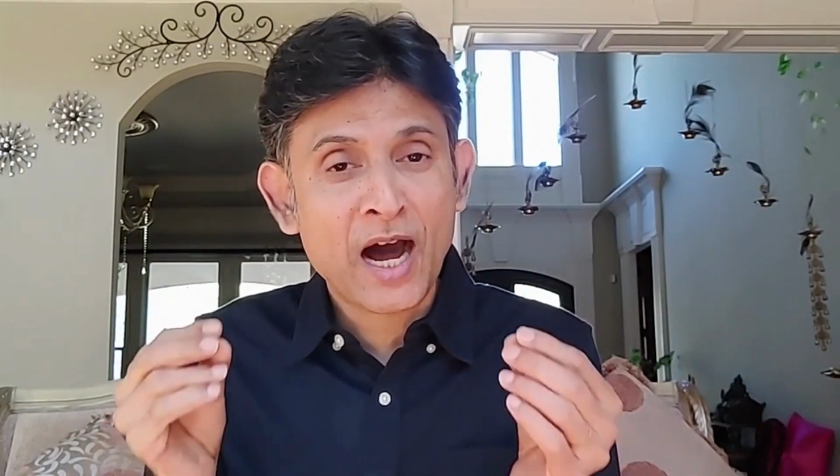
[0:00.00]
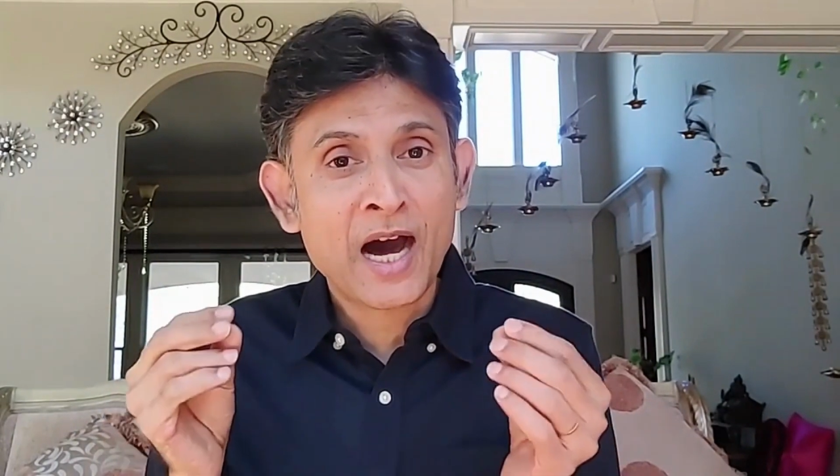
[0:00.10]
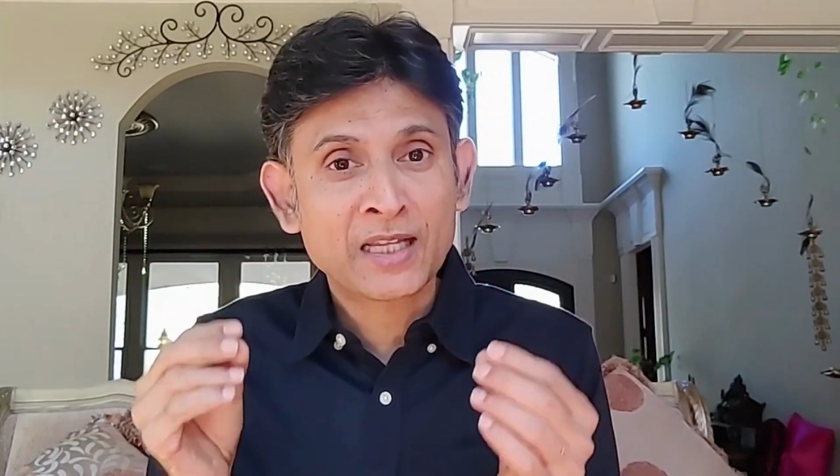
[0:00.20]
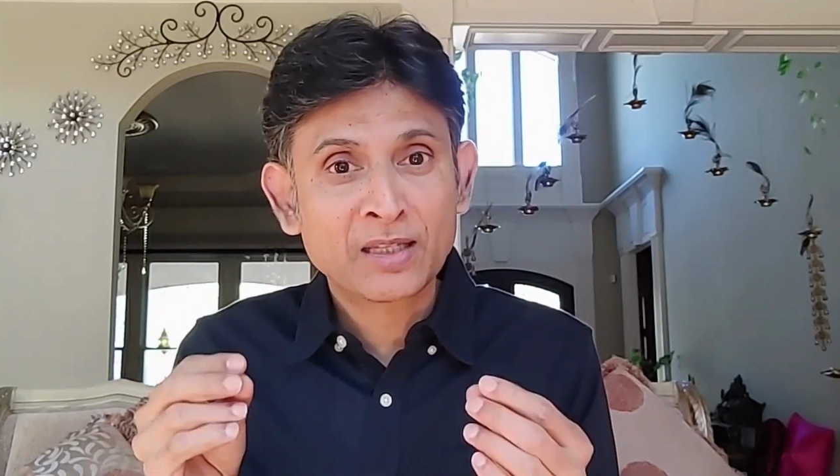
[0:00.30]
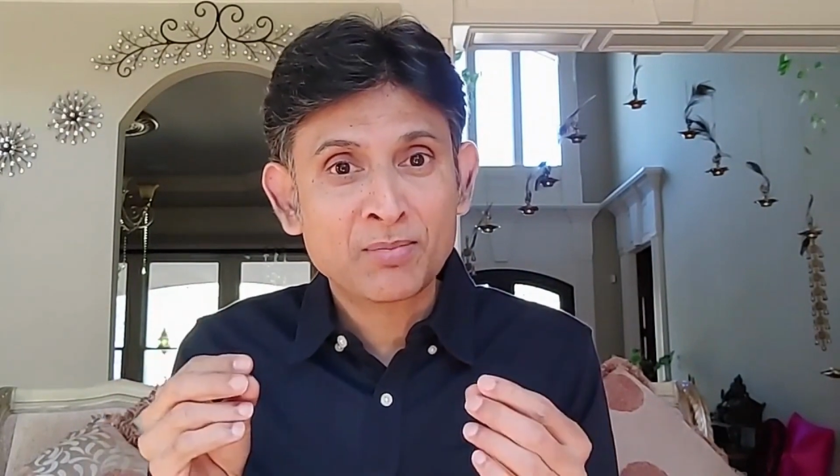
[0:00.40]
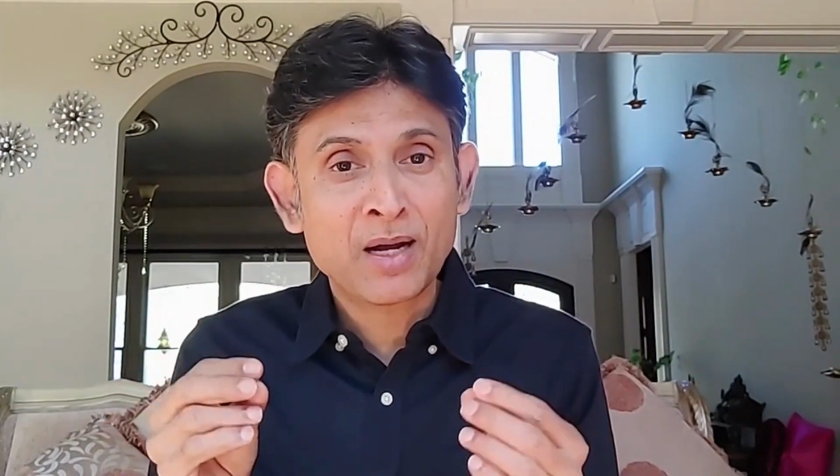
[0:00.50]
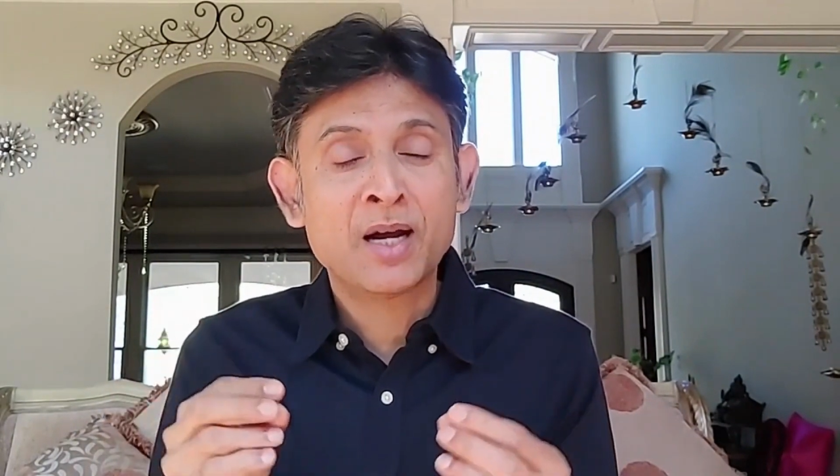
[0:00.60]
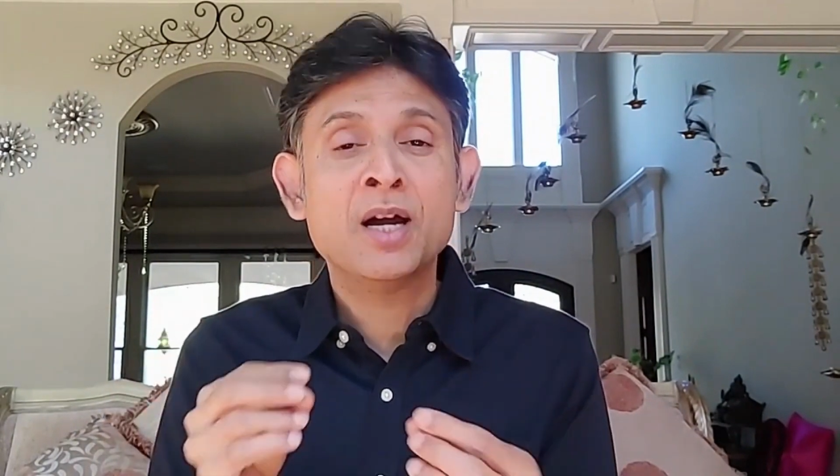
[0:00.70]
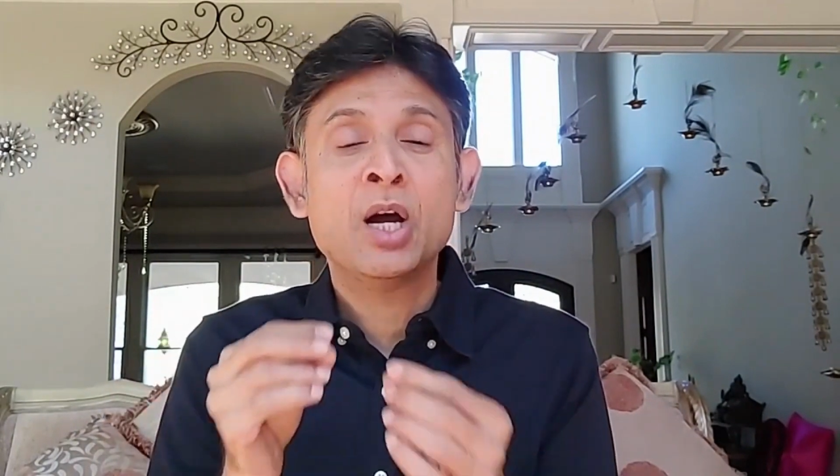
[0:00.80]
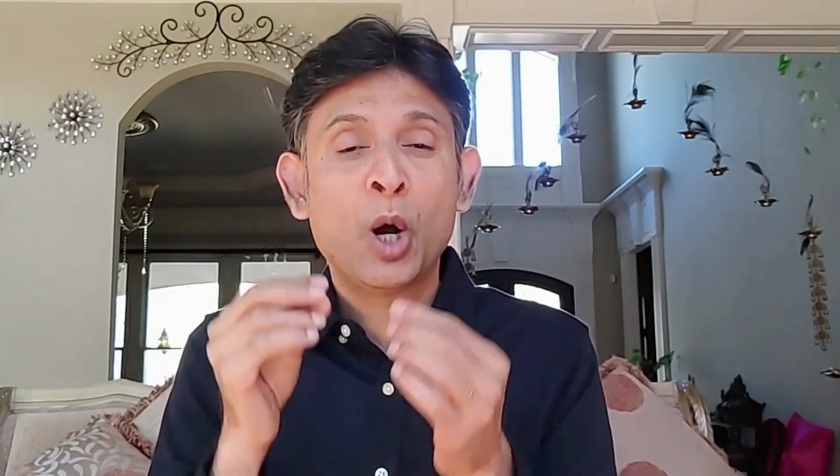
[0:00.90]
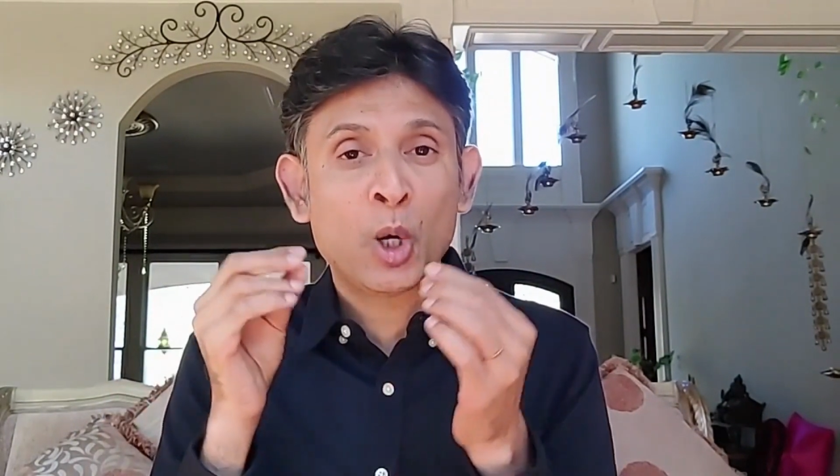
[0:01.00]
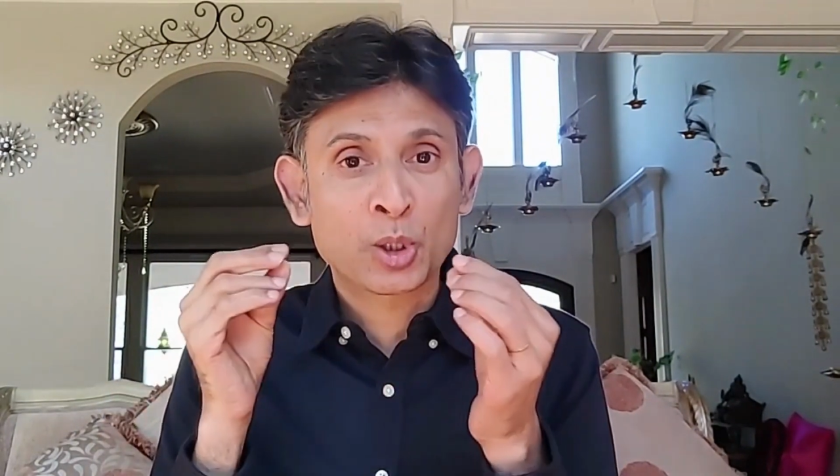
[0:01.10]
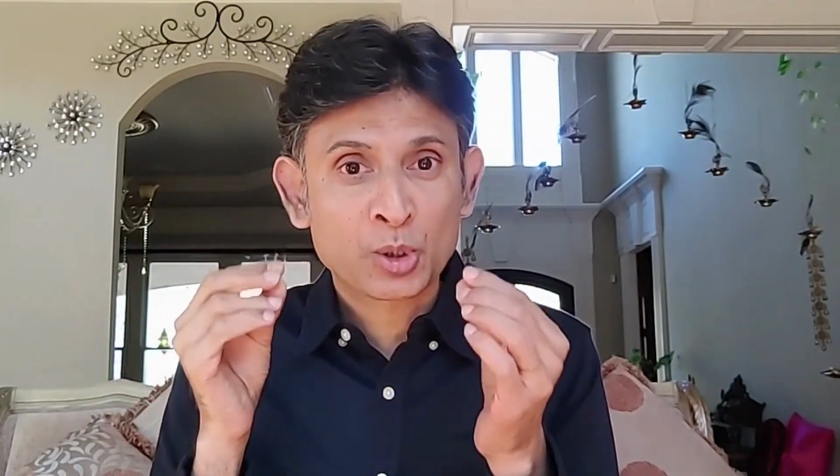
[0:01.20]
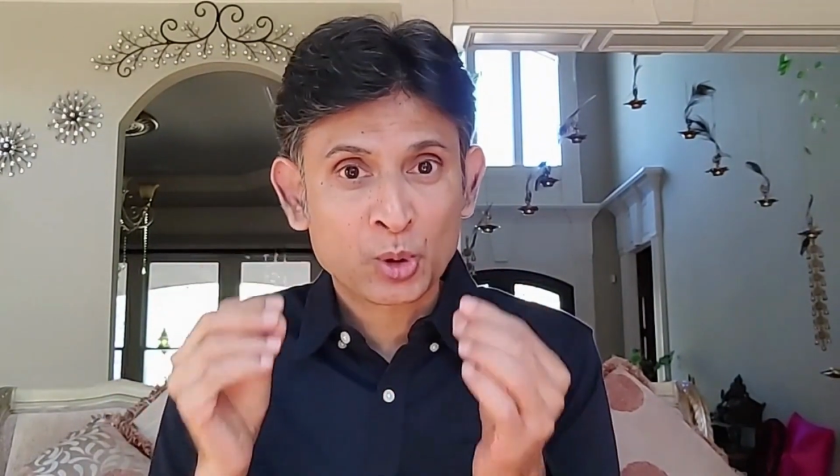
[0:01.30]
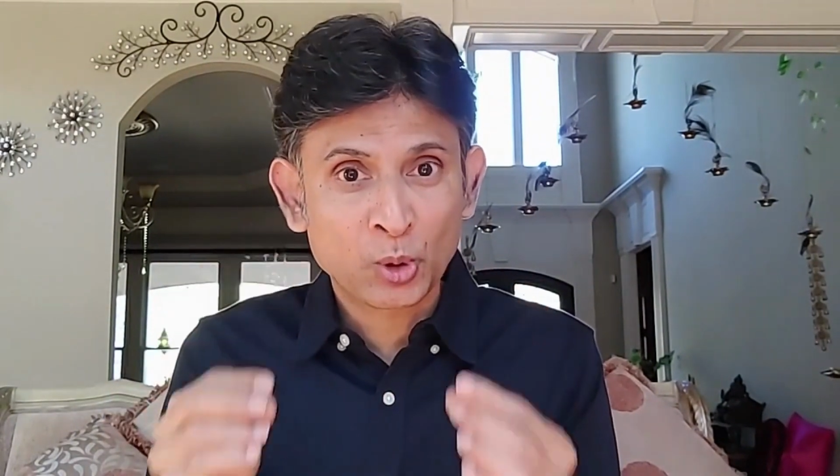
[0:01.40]
Atma or
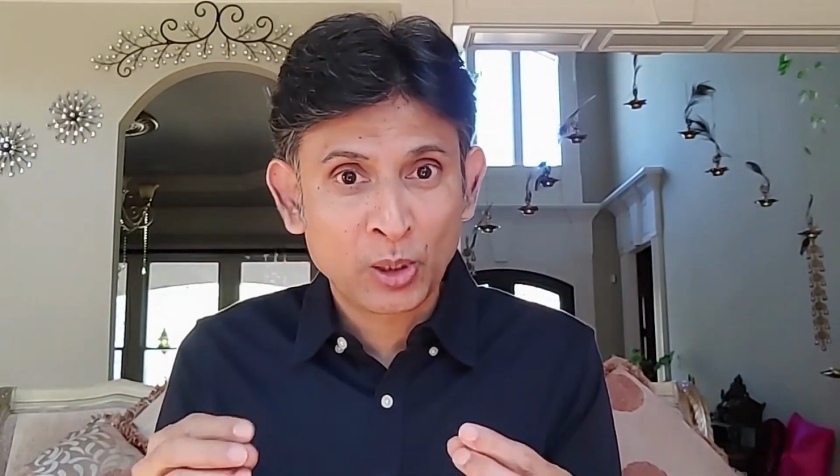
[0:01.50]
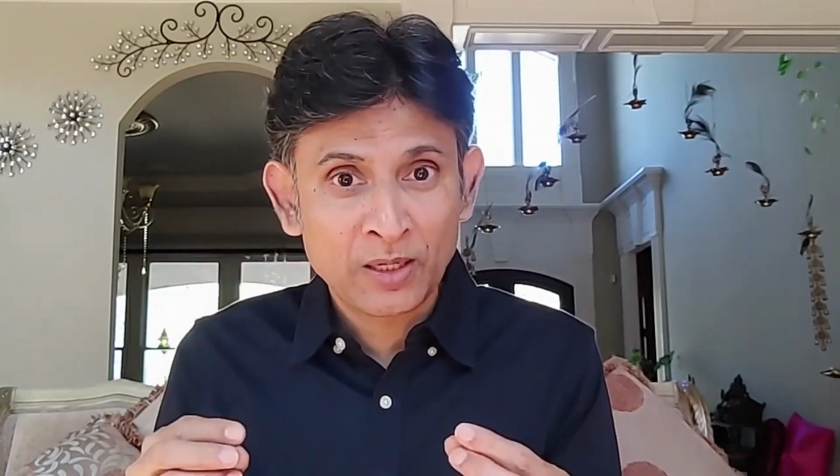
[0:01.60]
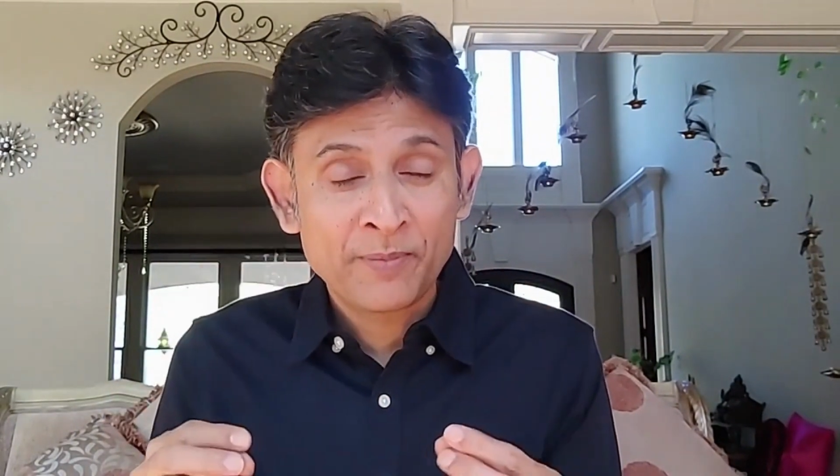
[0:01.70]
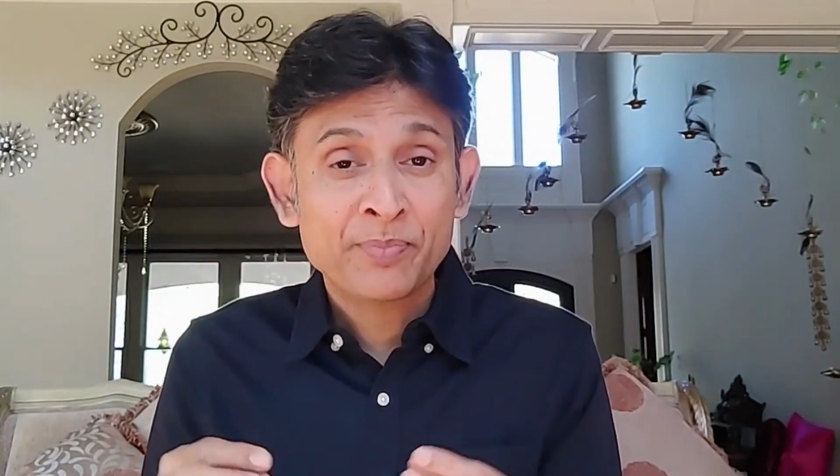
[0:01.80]
soul.